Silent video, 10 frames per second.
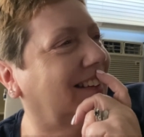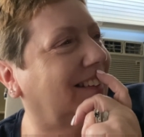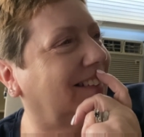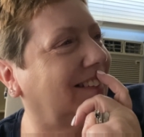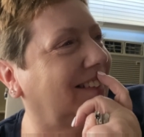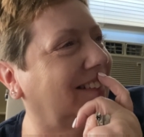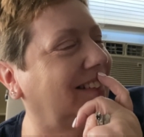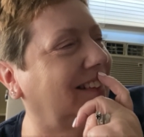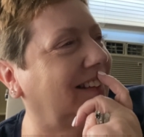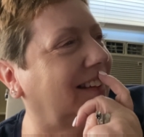Oh
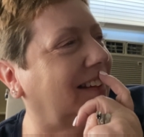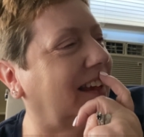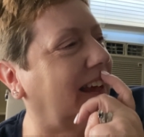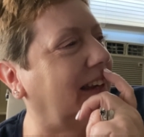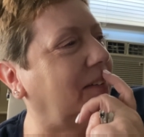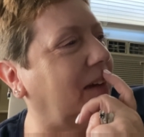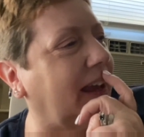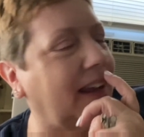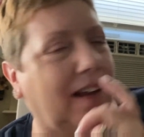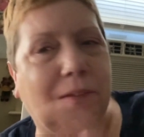dear.
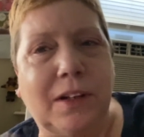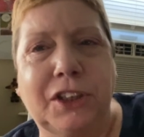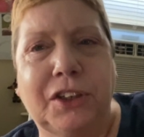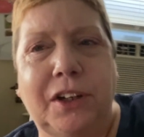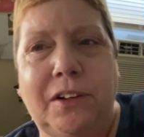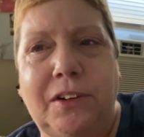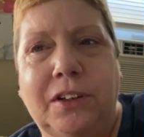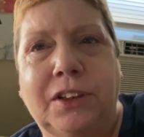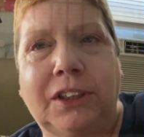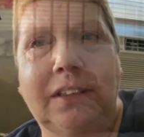Anyway, I'm going to show you Luna because she